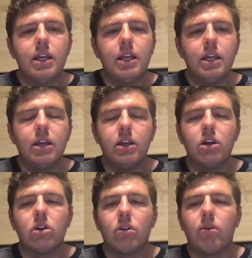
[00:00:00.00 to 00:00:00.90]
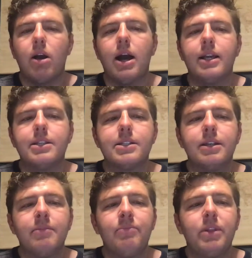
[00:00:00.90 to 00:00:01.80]
in Christ.
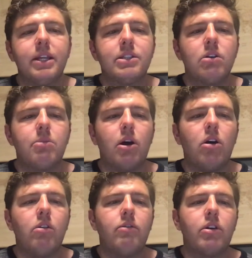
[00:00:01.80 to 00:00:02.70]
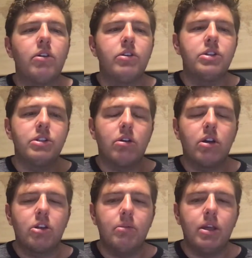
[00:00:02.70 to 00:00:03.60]
And so Paul furthers his
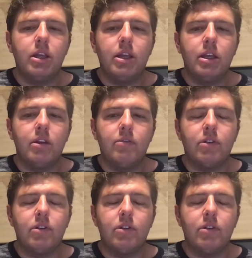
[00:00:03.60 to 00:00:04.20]
argument in